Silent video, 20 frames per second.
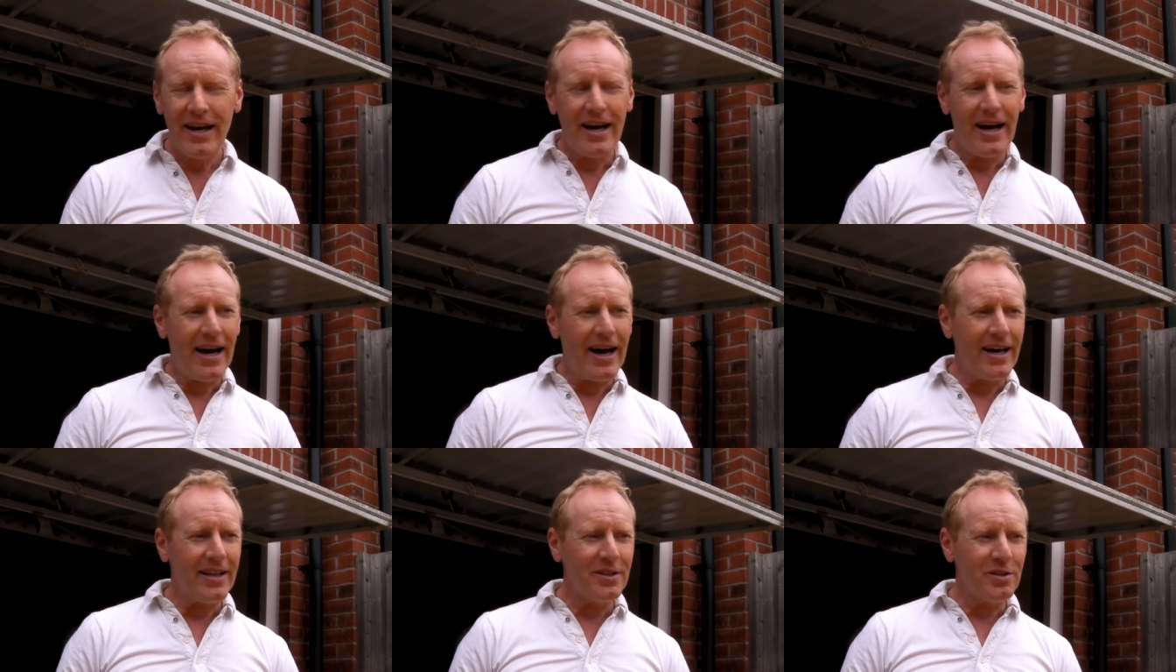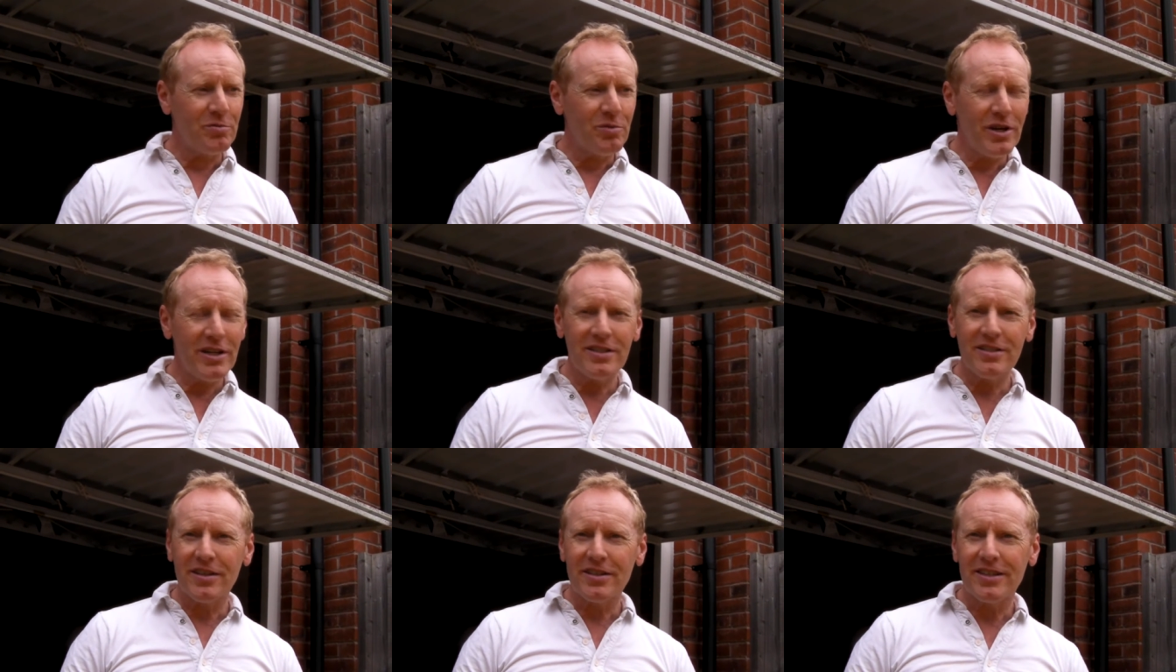And the
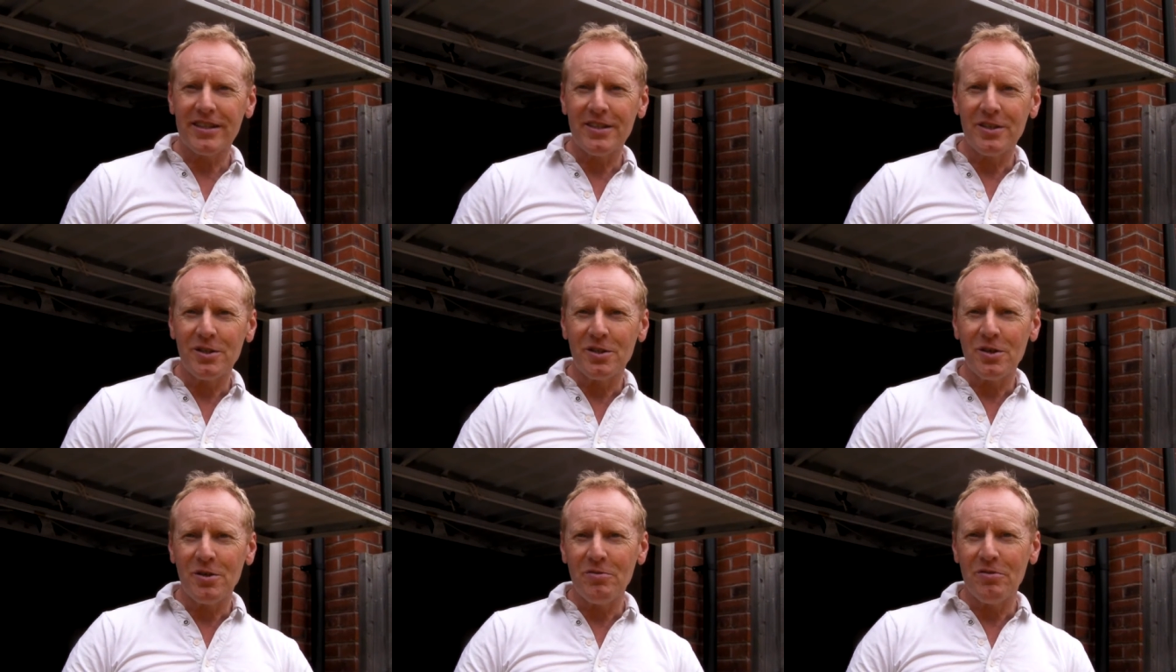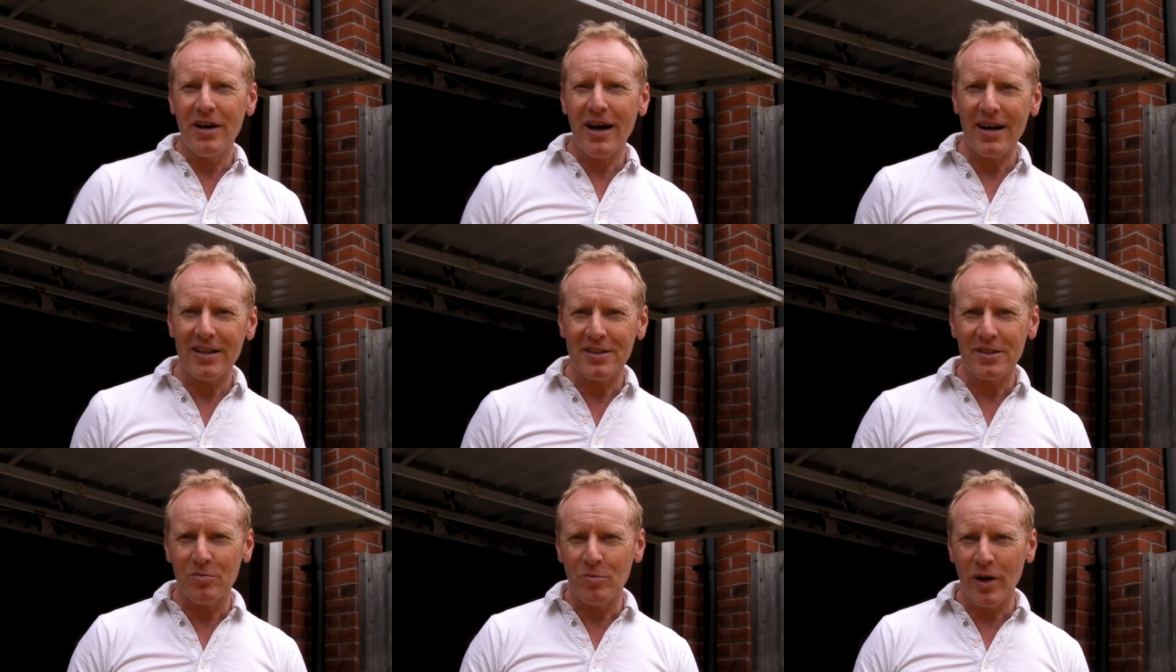reason I didn't do
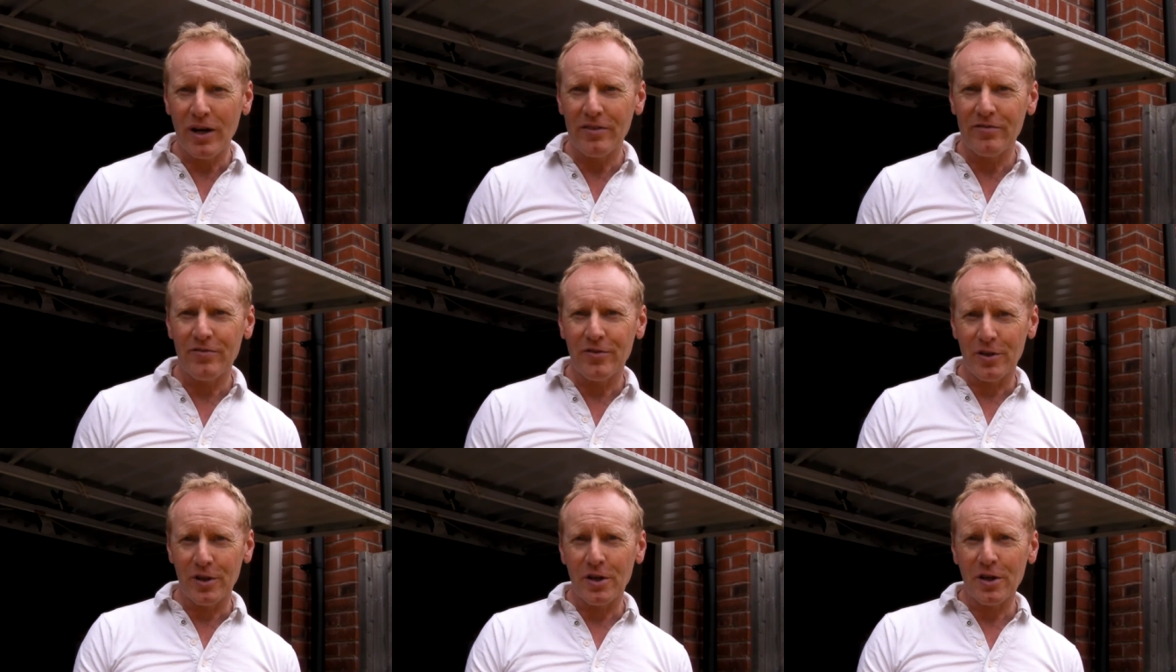that and went for the